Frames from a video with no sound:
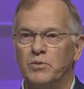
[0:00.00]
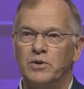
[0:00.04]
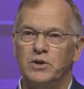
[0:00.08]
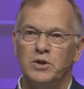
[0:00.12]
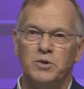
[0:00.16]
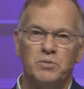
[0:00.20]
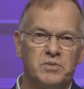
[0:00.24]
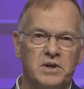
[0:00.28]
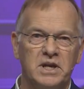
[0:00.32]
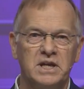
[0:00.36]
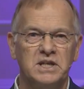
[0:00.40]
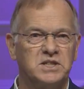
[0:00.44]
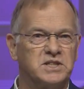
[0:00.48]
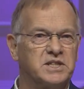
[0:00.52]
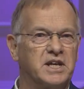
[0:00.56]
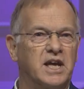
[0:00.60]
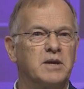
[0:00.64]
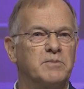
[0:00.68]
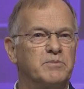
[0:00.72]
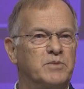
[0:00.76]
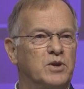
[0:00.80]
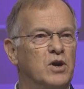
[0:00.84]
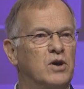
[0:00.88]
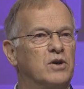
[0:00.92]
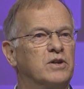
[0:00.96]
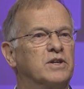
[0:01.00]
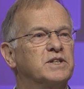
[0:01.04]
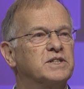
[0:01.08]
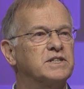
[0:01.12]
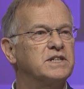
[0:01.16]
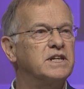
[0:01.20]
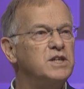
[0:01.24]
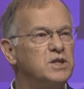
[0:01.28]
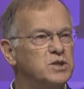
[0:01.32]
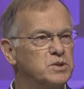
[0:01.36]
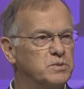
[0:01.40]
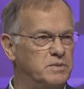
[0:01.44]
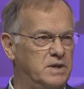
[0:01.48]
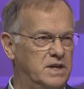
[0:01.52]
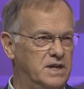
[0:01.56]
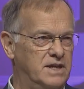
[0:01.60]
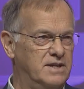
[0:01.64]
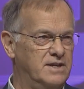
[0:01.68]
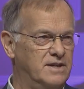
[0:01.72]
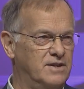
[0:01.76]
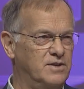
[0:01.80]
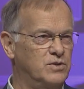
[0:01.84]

Will you please take me on and teach me?